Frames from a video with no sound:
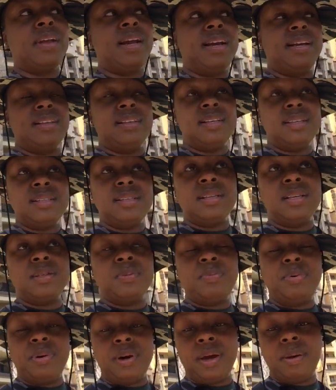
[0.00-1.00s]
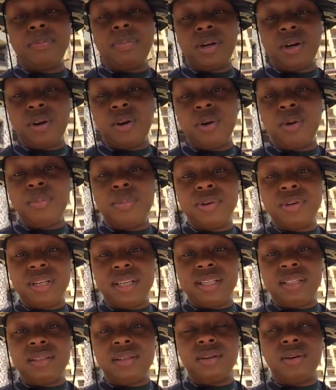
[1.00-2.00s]
And this is Pueblo
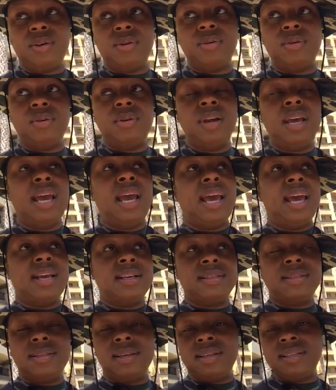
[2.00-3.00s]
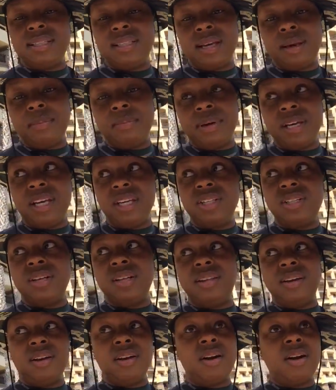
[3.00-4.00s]
Bonito at Sunset Beach.
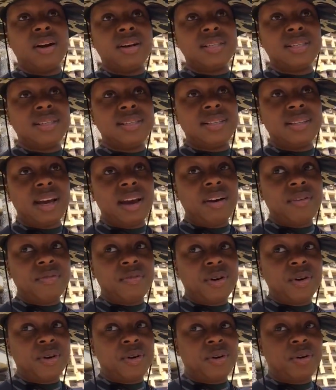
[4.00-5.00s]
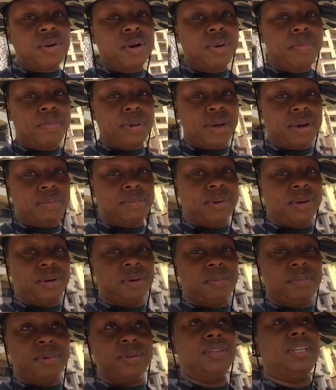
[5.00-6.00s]
There are several
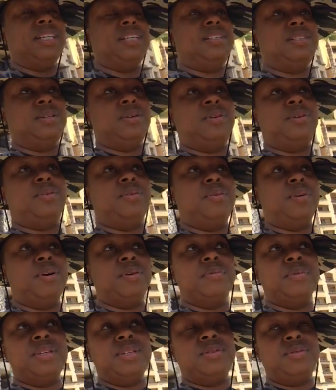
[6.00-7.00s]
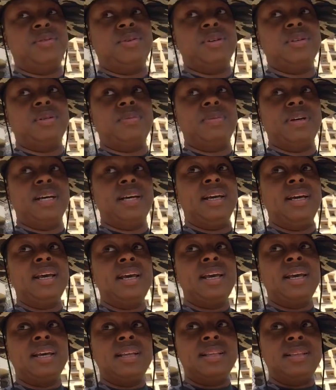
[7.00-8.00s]
Pueblo Bonito resorts, but
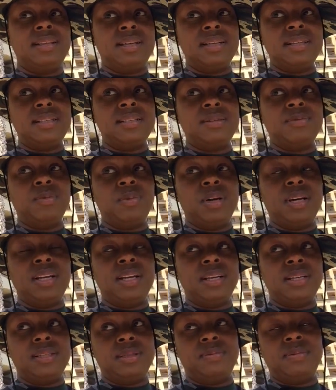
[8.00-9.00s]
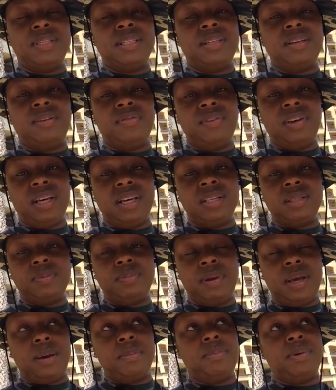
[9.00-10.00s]
This one in specific is
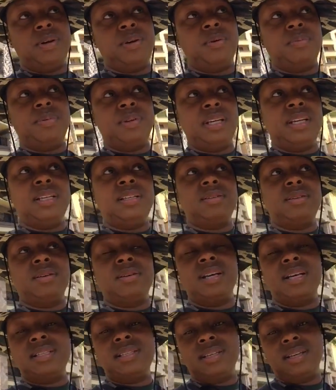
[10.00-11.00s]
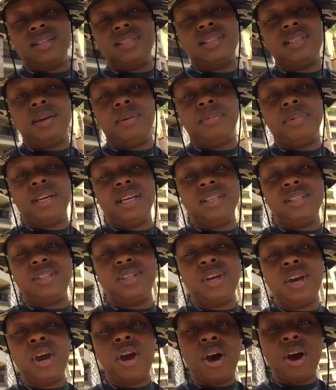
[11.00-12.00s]
Pueblo Bonito at Sunset
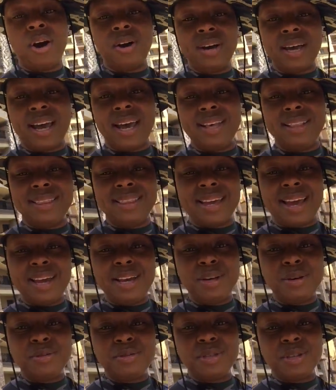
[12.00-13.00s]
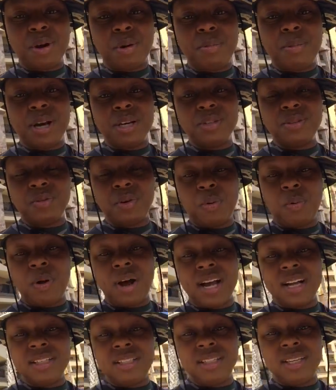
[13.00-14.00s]
Beach. Okay, thank you so much for
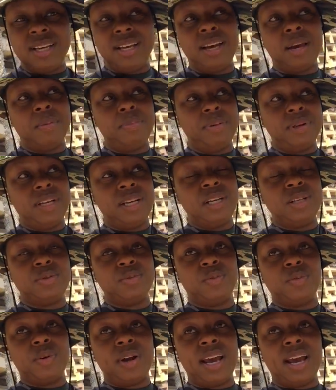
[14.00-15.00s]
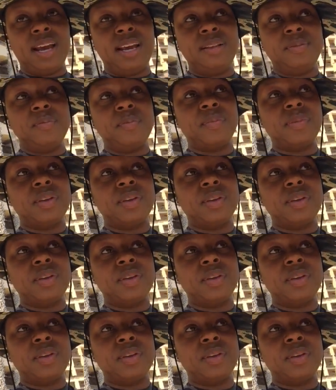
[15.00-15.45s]
watching, and please rate,